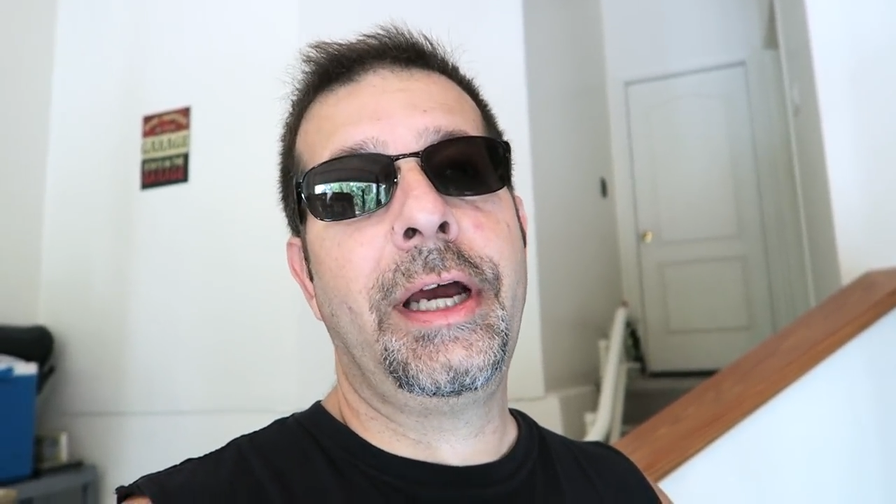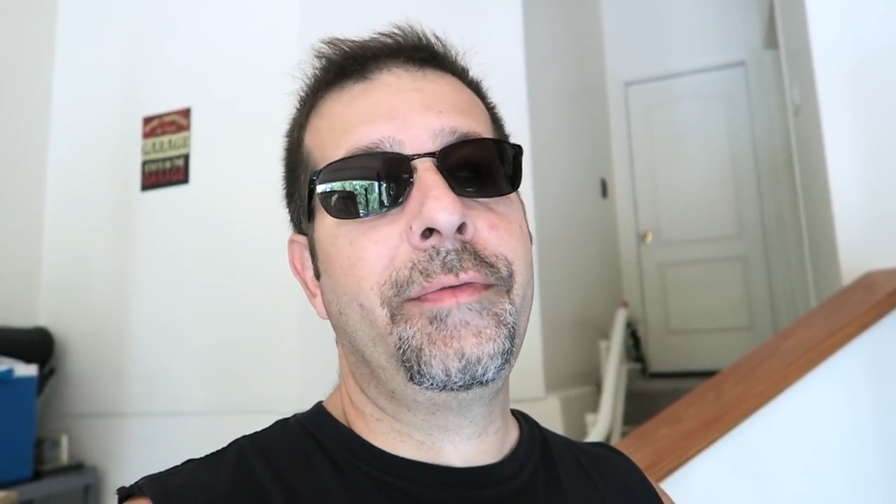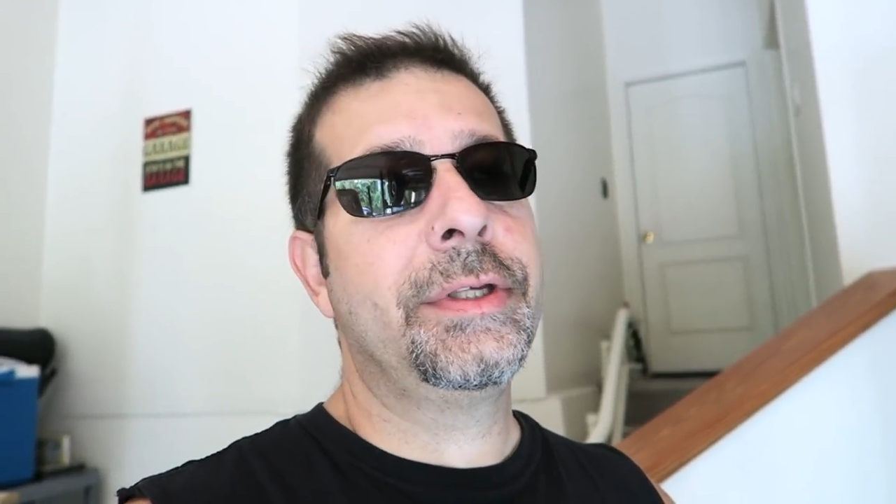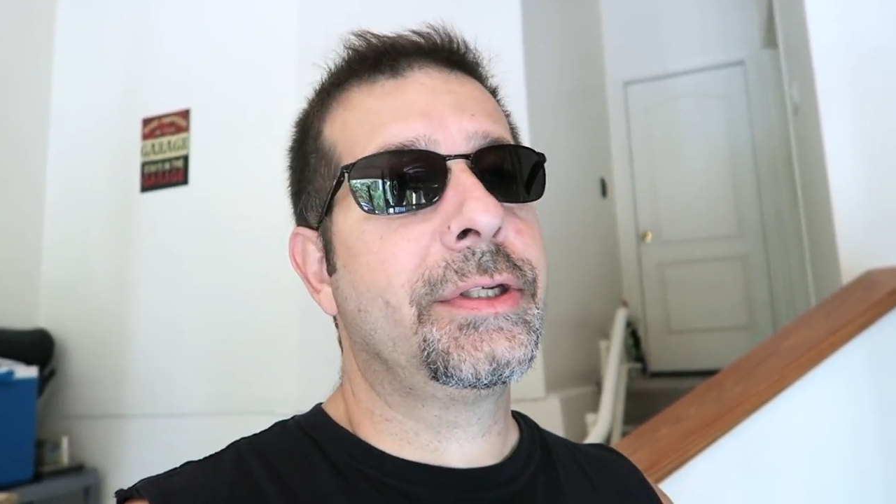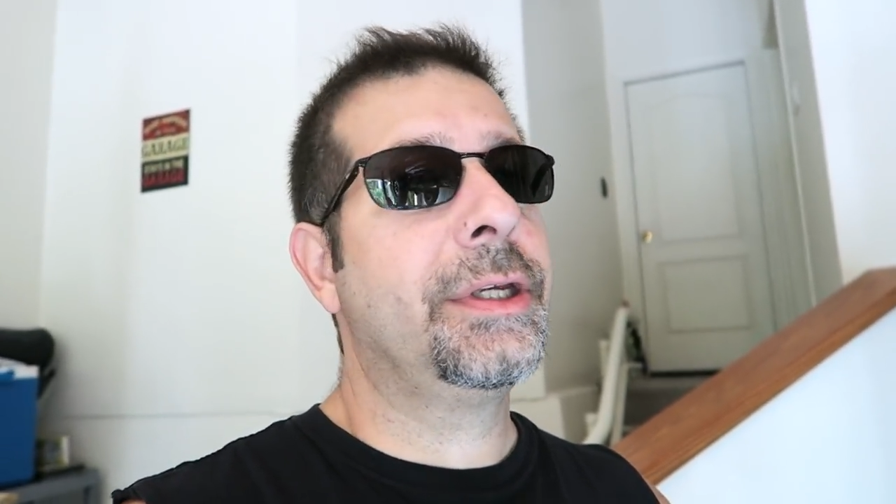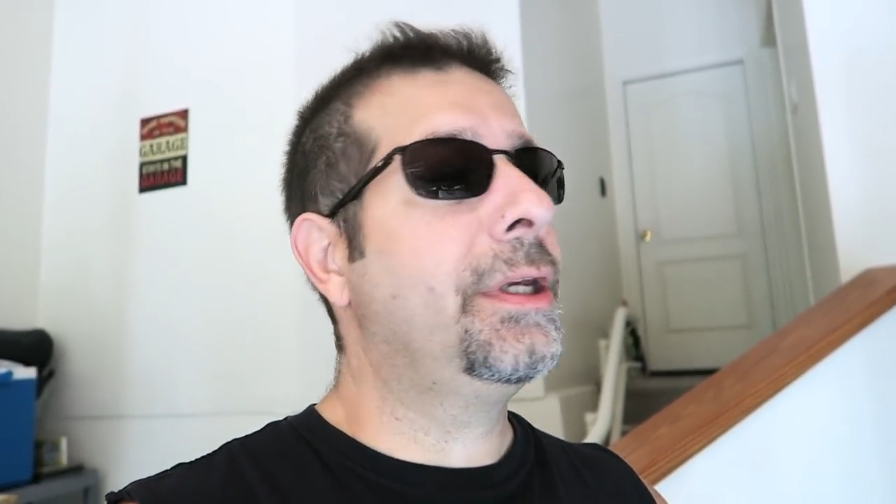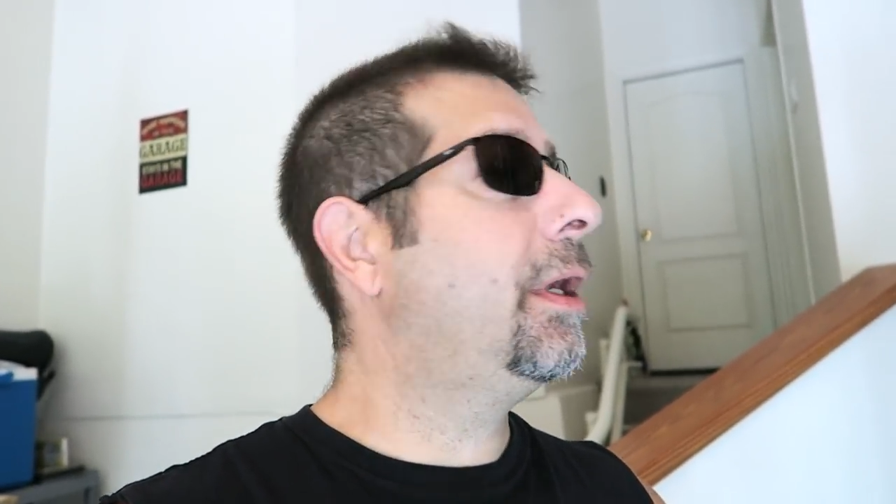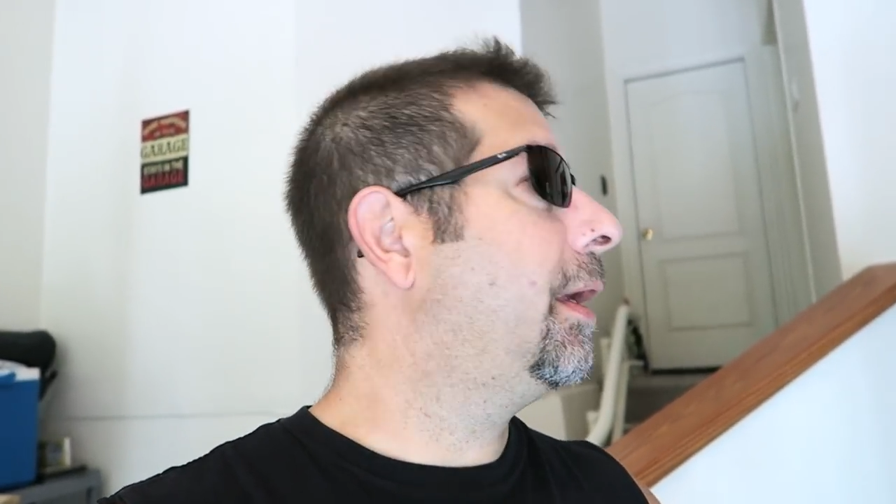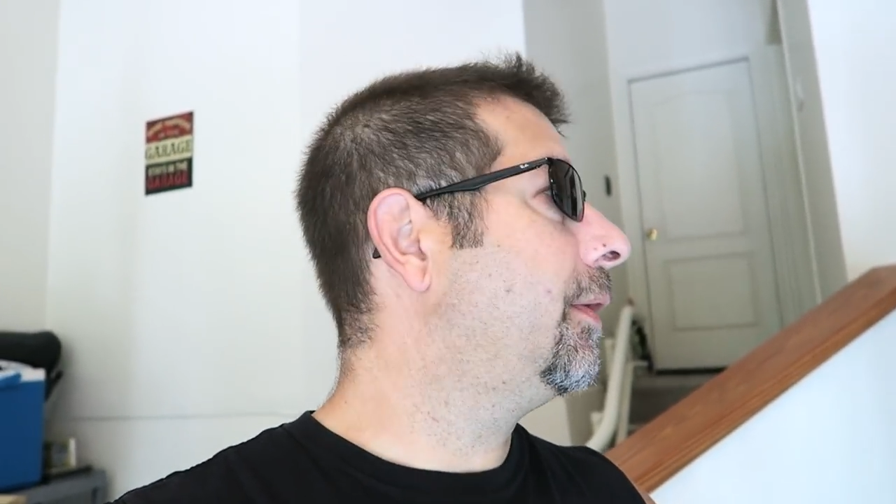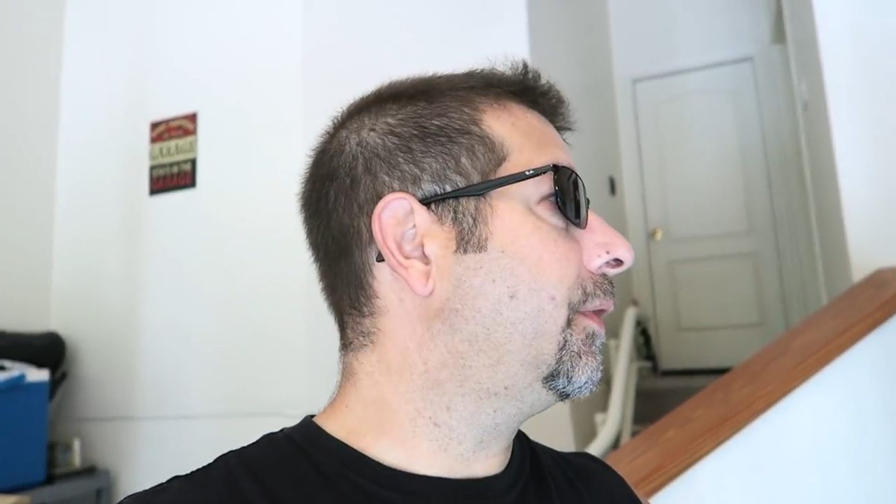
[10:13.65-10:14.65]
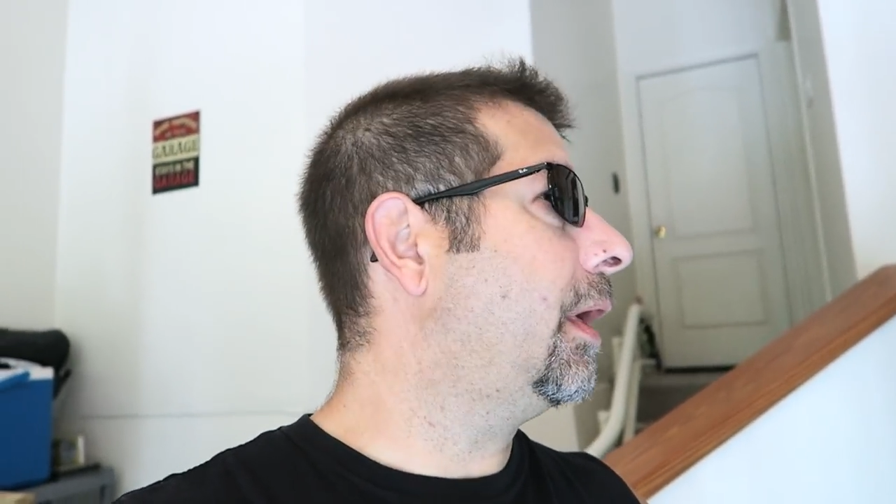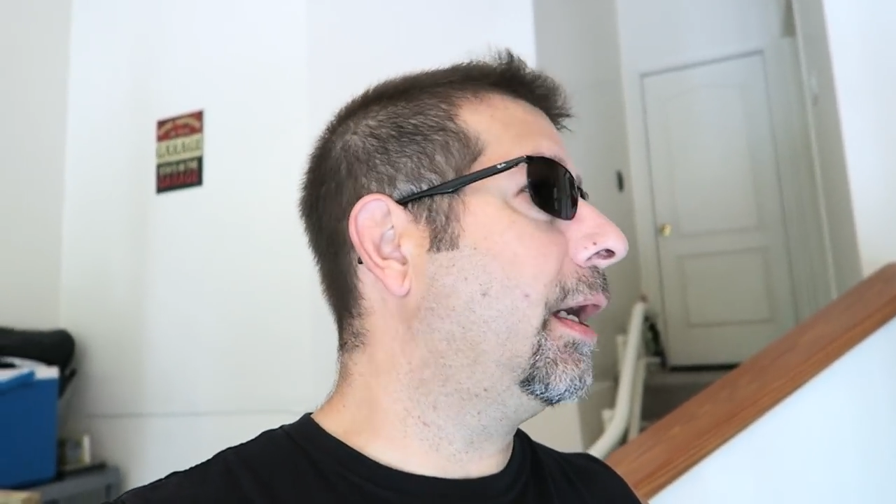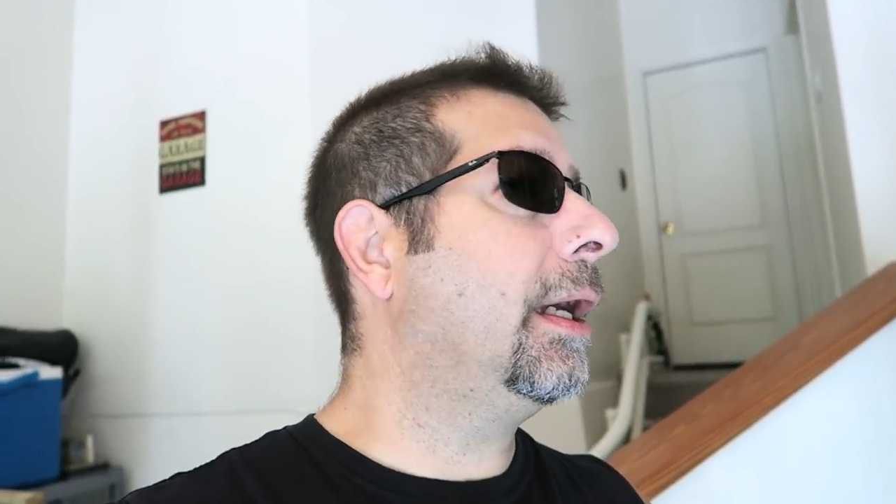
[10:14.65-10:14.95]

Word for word: obviously, and